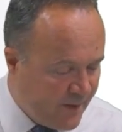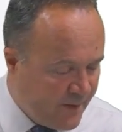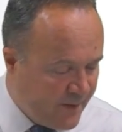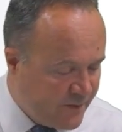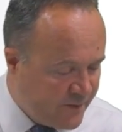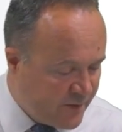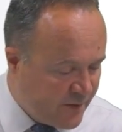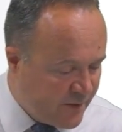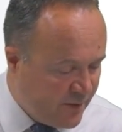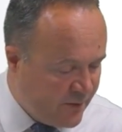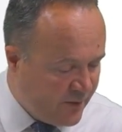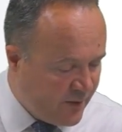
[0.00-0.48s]

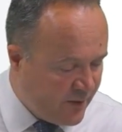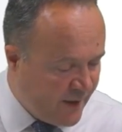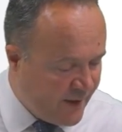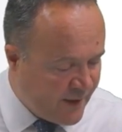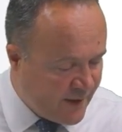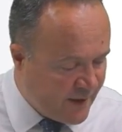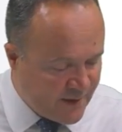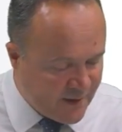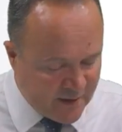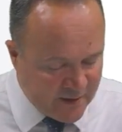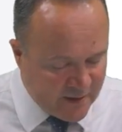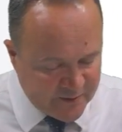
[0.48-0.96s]
So I
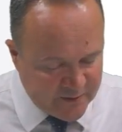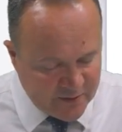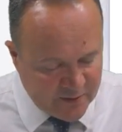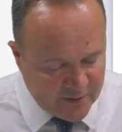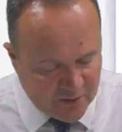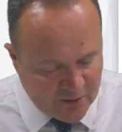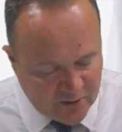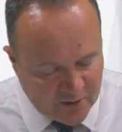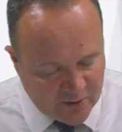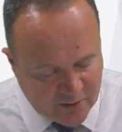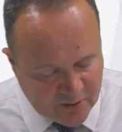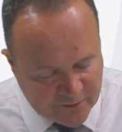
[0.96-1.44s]
get an answer
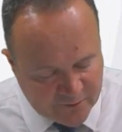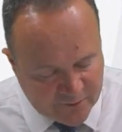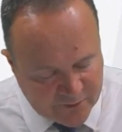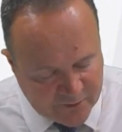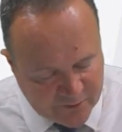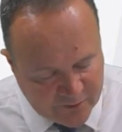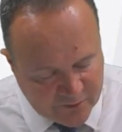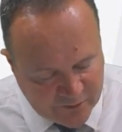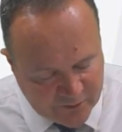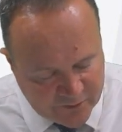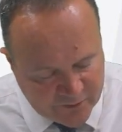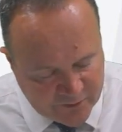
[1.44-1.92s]
of
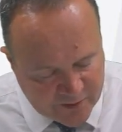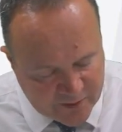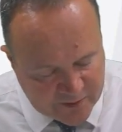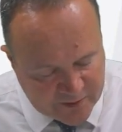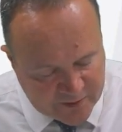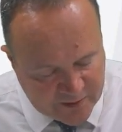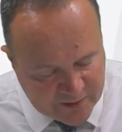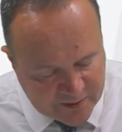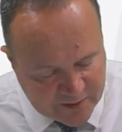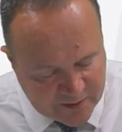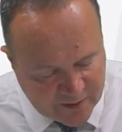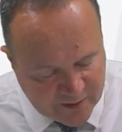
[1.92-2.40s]

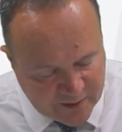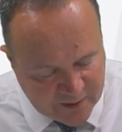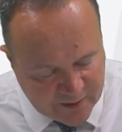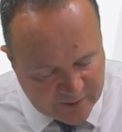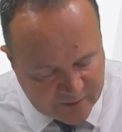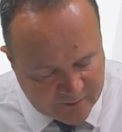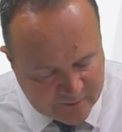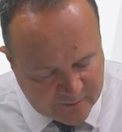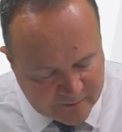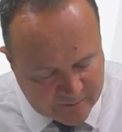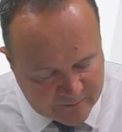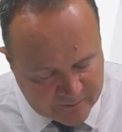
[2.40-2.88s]

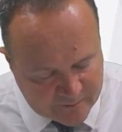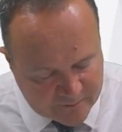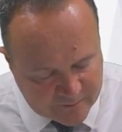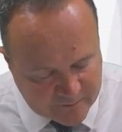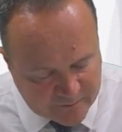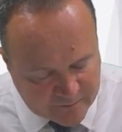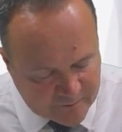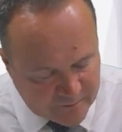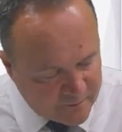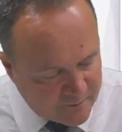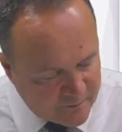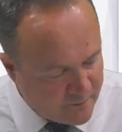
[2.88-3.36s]

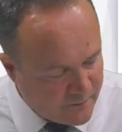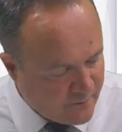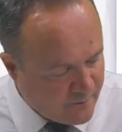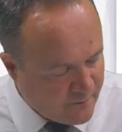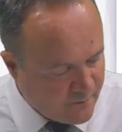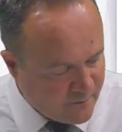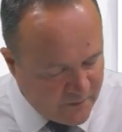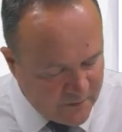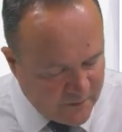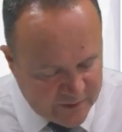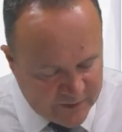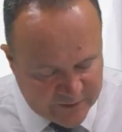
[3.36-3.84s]

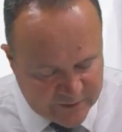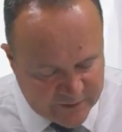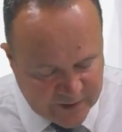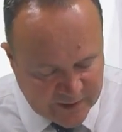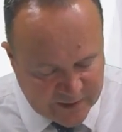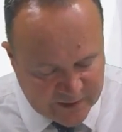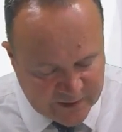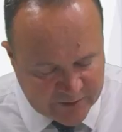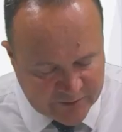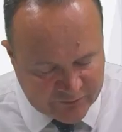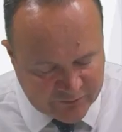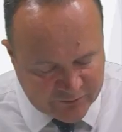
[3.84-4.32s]

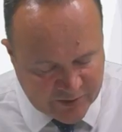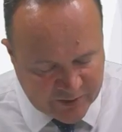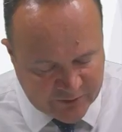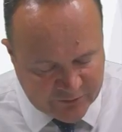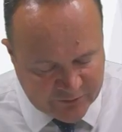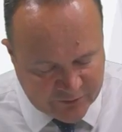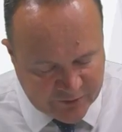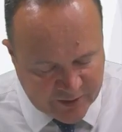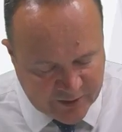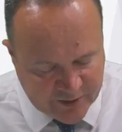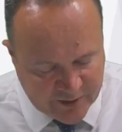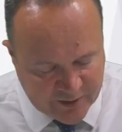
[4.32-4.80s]

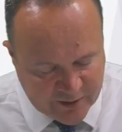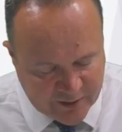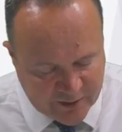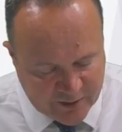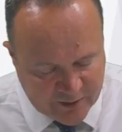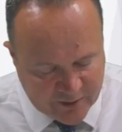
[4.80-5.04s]
39,633,